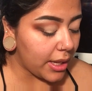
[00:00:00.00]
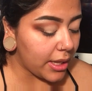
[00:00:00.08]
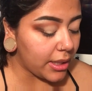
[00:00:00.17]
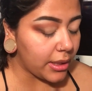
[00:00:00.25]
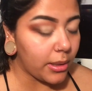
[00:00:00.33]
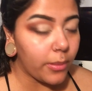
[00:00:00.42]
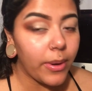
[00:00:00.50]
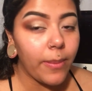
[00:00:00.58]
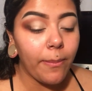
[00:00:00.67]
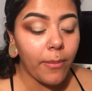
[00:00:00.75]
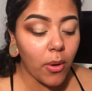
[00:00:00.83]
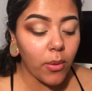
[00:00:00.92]
and a little bit of
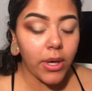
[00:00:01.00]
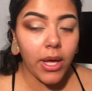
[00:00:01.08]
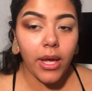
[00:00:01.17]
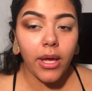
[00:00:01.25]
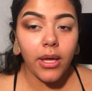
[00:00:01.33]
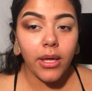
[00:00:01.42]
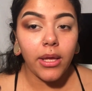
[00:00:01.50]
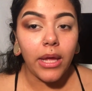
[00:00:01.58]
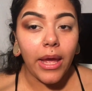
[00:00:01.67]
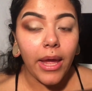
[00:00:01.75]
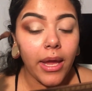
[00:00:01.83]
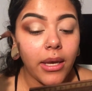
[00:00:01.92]
Mocha
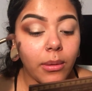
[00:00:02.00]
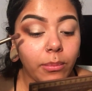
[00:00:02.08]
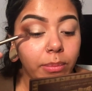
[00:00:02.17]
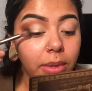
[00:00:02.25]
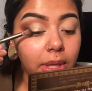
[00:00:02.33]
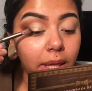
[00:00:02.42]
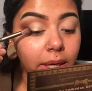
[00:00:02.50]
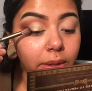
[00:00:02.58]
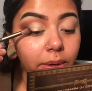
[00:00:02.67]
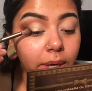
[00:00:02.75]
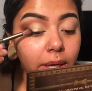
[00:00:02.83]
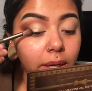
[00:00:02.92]
and
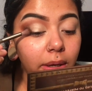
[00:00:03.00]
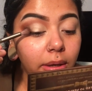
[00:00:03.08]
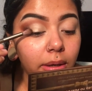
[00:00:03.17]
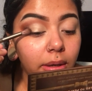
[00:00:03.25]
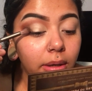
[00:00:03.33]
blend right here.